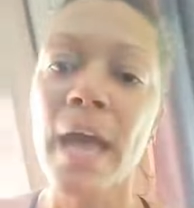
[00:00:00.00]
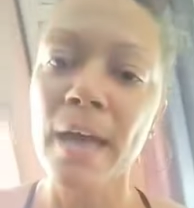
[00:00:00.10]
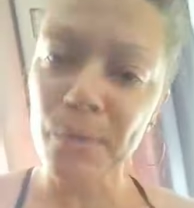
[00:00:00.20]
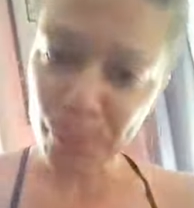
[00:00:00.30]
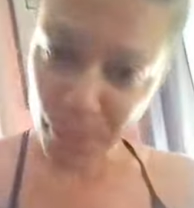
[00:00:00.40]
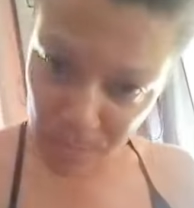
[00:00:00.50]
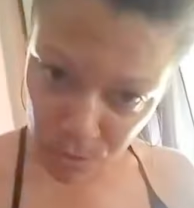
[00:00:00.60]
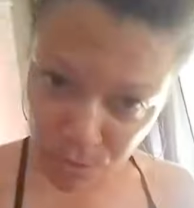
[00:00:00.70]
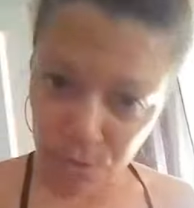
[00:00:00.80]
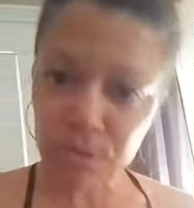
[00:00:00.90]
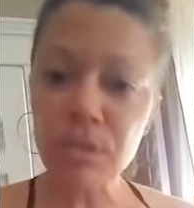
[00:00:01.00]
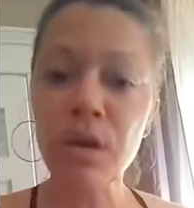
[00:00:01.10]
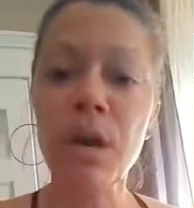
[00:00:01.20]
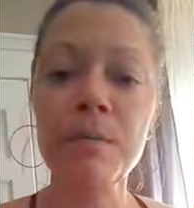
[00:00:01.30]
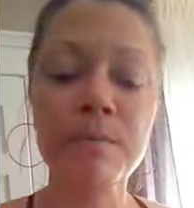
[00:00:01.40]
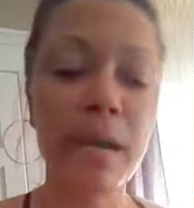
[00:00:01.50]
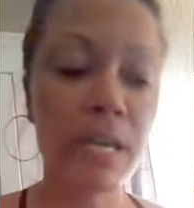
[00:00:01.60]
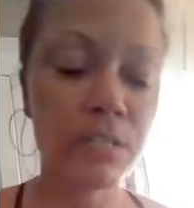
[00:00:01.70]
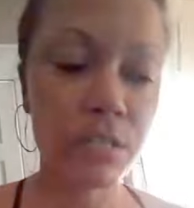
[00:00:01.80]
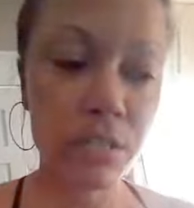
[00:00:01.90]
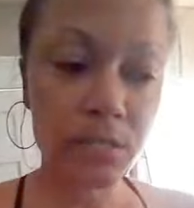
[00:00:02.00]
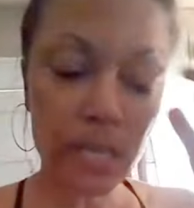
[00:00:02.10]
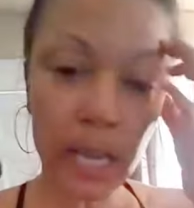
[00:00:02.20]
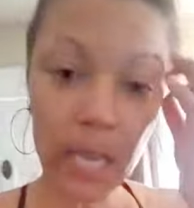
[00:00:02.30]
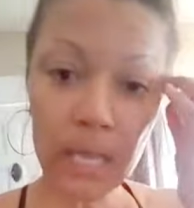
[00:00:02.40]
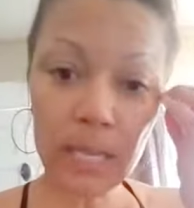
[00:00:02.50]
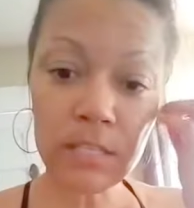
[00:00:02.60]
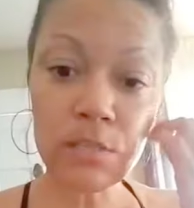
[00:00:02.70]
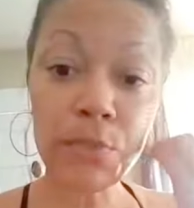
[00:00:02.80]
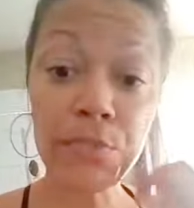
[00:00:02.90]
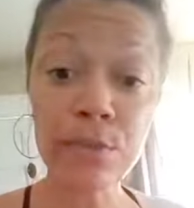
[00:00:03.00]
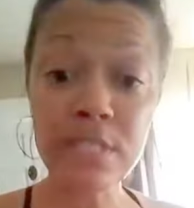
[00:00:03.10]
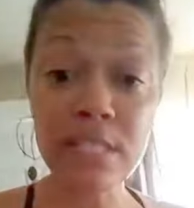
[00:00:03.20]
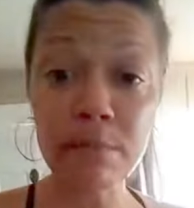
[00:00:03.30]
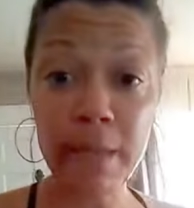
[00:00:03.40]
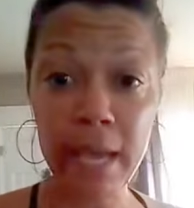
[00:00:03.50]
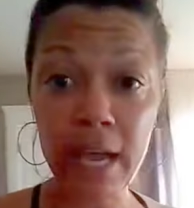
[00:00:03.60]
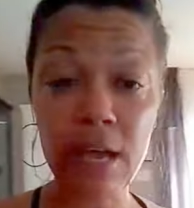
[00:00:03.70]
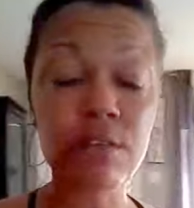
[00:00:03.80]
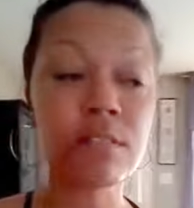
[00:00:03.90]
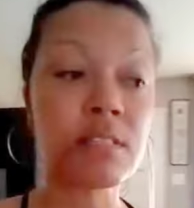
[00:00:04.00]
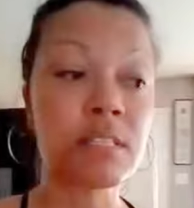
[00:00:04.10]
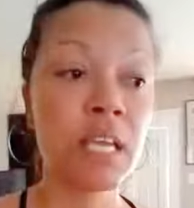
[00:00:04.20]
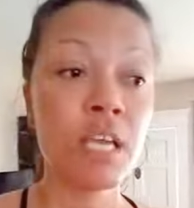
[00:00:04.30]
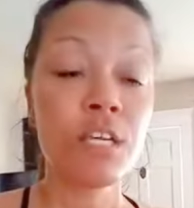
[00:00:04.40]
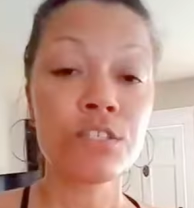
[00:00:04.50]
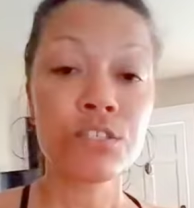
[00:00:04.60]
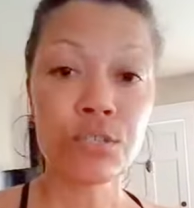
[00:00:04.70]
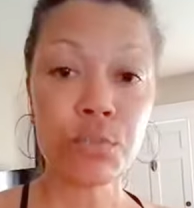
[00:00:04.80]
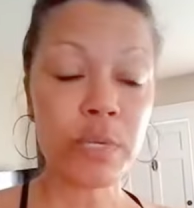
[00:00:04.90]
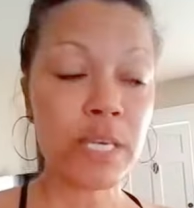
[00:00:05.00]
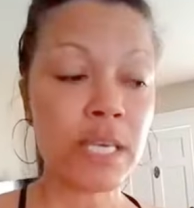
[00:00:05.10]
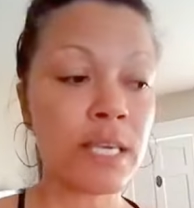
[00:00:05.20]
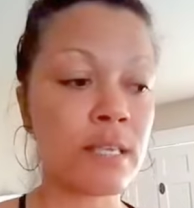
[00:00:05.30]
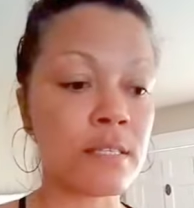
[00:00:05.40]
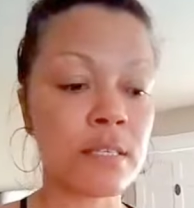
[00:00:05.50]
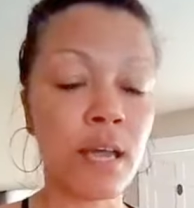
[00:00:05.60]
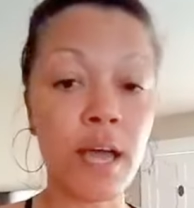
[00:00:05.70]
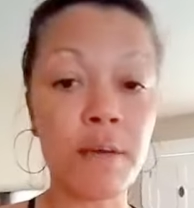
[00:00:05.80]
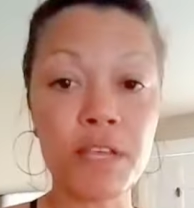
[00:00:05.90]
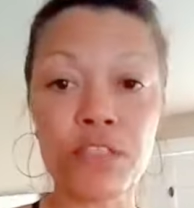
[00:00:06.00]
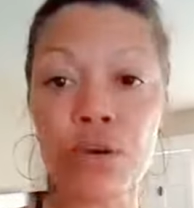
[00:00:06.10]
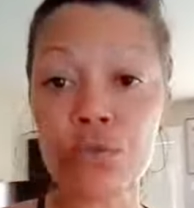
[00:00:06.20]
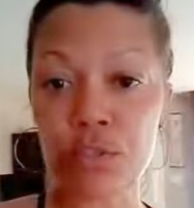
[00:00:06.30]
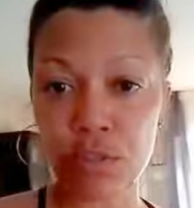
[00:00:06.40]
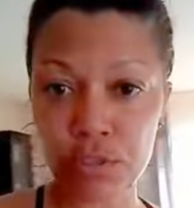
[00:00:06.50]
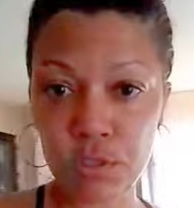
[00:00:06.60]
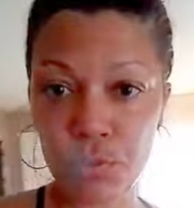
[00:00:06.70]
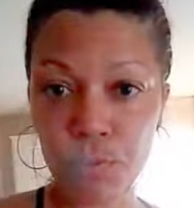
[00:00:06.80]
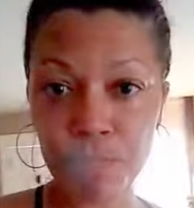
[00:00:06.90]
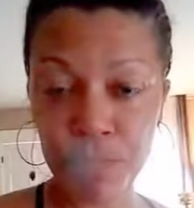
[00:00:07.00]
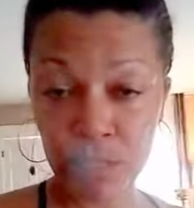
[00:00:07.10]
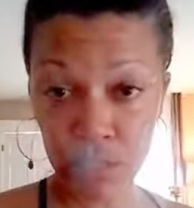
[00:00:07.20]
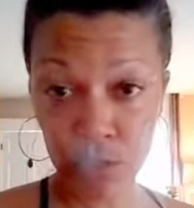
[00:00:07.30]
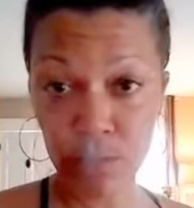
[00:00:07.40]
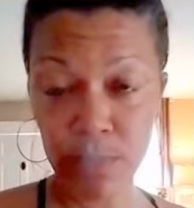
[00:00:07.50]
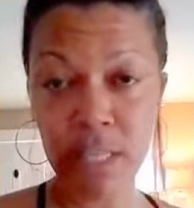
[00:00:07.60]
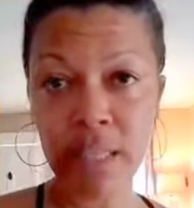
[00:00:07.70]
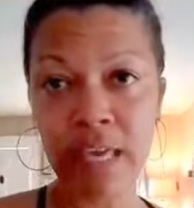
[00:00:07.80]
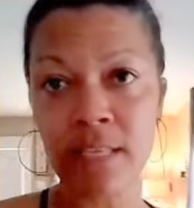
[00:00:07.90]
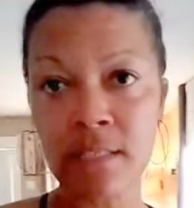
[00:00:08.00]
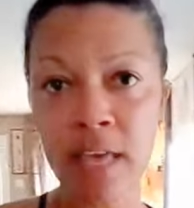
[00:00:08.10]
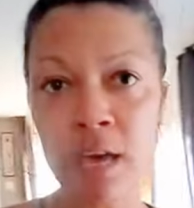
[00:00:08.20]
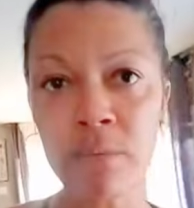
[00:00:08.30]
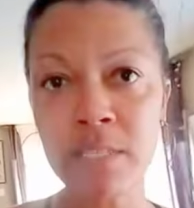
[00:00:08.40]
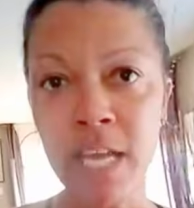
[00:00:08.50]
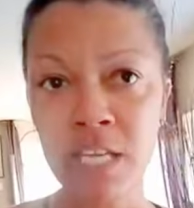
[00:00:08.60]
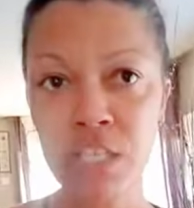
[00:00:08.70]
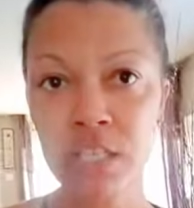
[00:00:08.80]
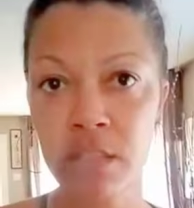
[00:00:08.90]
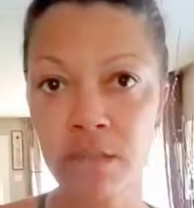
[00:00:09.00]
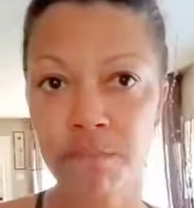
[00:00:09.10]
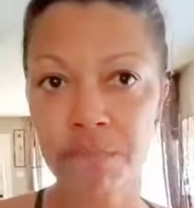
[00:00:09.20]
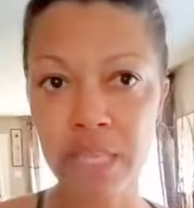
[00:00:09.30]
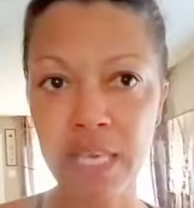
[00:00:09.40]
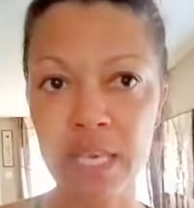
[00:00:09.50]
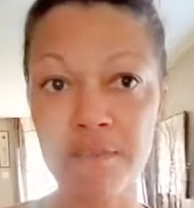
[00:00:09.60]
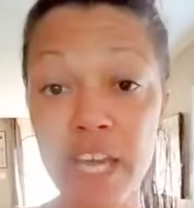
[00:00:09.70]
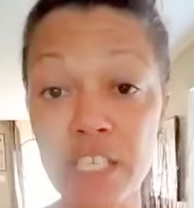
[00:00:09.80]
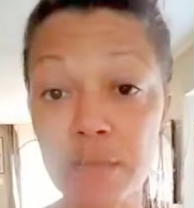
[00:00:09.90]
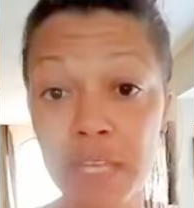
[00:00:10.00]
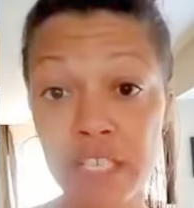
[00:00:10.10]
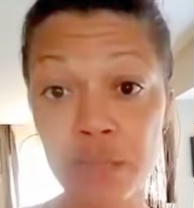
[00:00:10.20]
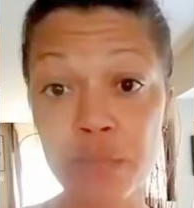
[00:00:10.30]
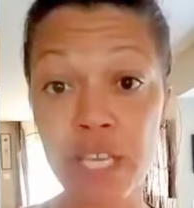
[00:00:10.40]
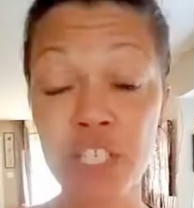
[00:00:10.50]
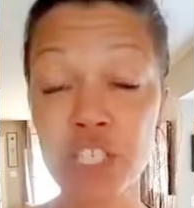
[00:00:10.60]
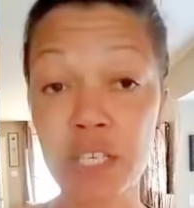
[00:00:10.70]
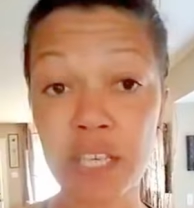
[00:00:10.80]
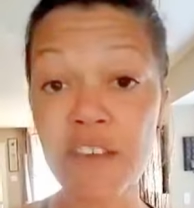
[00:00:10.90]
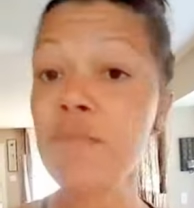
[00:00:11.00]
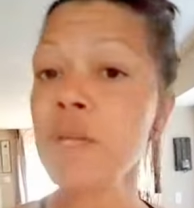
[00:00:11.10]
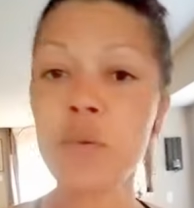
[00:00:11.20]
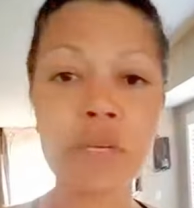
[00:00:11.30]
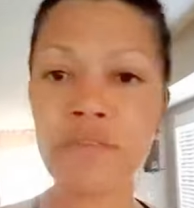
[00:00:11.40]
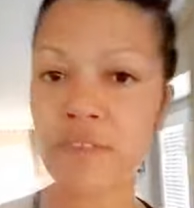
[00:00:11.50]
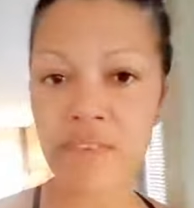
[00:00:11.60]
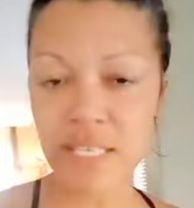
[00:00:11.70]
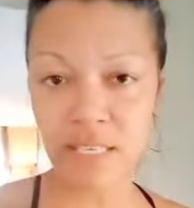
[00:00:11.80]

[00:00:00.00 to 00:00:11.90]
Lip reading: reintroducing carbs back into your diet. And so 13 pounds, 2 weeks, and those were the two big things. That was actually the fascia blaster was actually a gift, but I would have invested